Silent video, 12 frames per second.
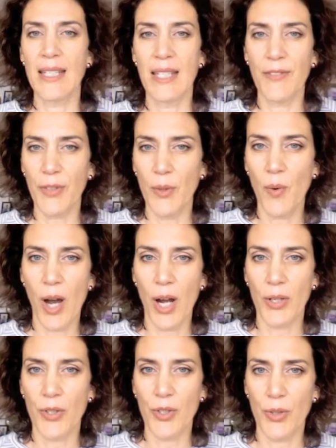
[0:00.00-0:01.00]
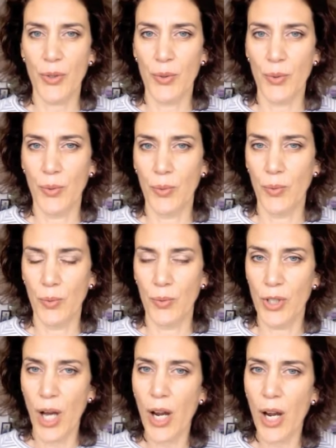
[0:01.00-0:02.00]
if you are too
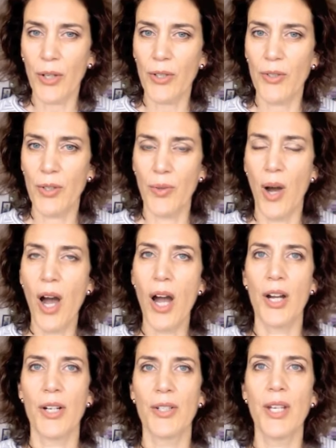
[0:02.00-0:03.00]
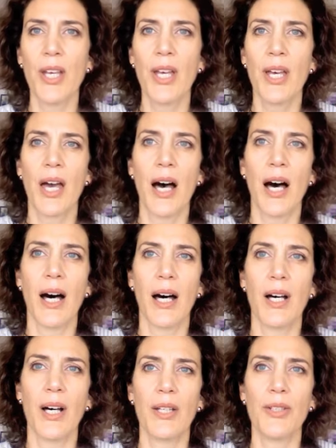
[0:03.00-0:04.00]
dark, too hard,
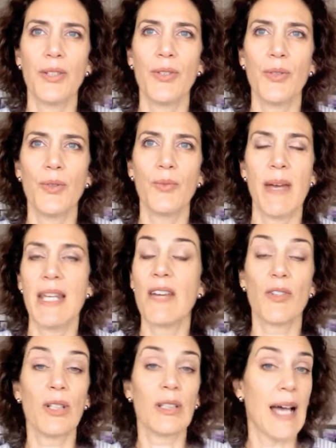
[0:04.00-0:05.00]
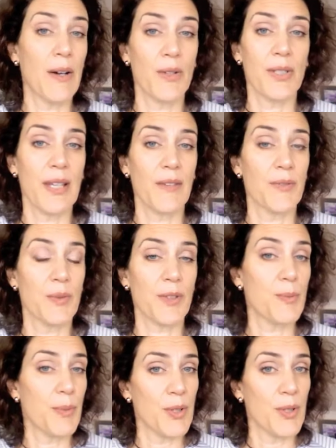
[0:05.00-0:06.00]
you may never allow yourself to
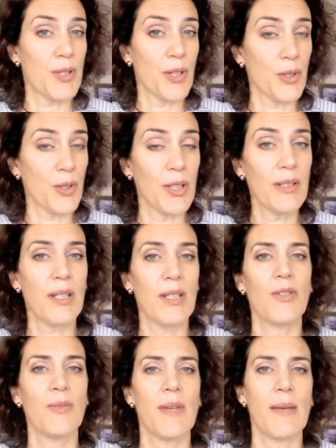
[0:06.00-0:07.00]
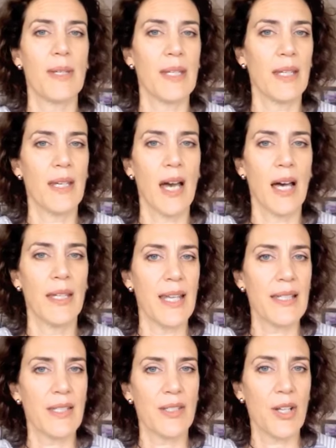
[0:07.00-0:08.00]
experience the good. You may be
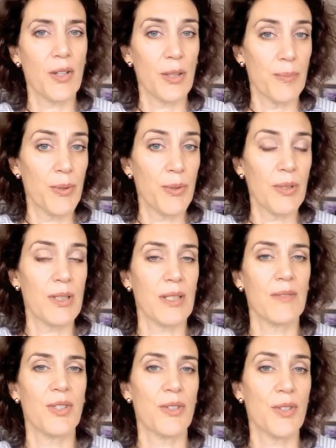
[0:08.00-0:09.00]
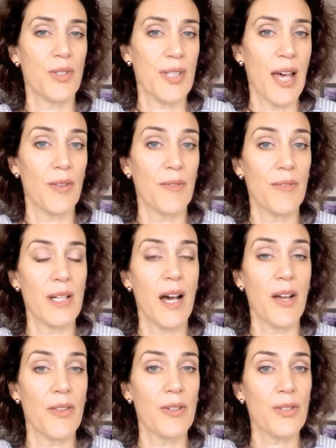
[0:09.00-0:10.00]
unnecessarily punitive to yourself and
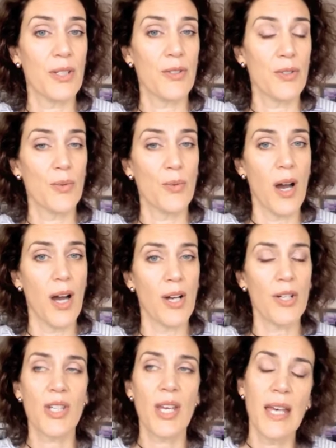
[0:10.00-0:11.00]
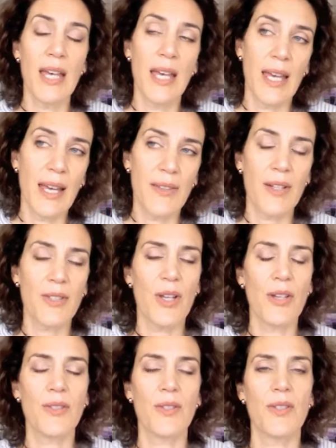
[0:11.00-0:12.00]
others and too harsh. And there's
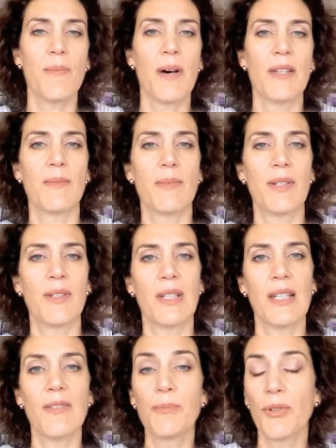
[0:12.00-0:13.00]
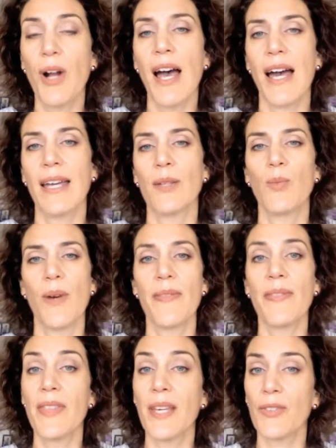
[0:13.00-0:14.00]
also the possibility of pride. When
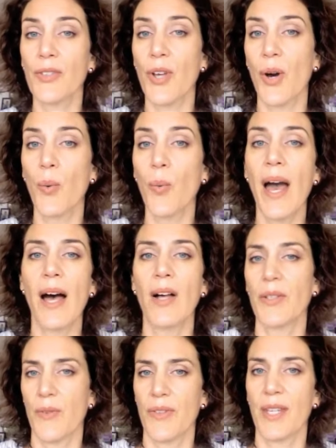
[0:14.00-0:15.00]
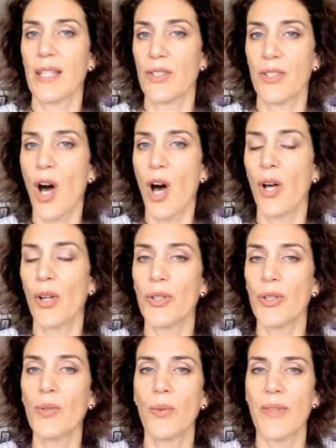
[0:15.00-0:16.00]
things go well, you think it's all
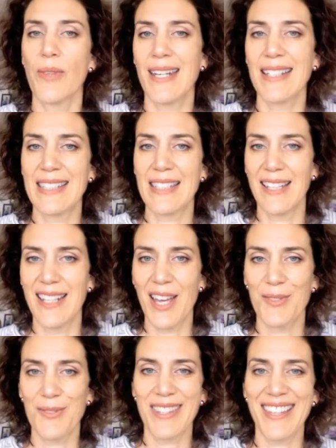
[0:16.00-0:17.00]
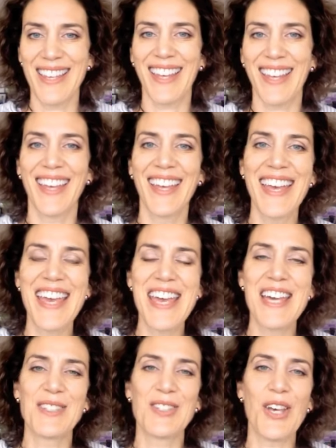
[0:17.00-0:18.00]
you that has done everything.
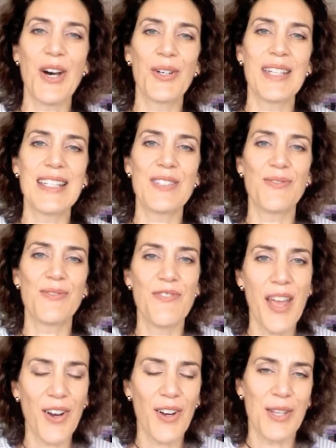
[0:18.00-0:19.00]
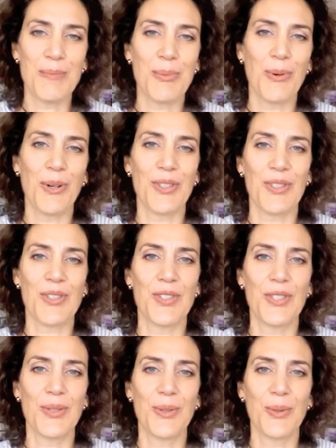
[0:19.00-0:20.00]
So it's very important
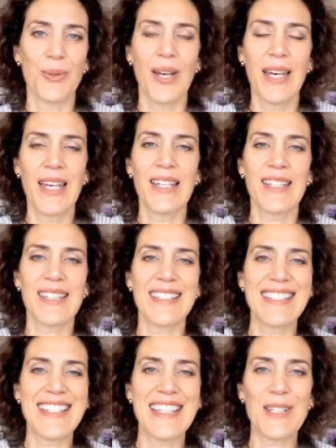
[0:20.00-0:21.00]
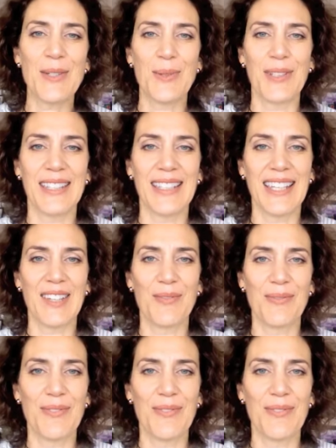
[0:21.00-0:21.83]
to continually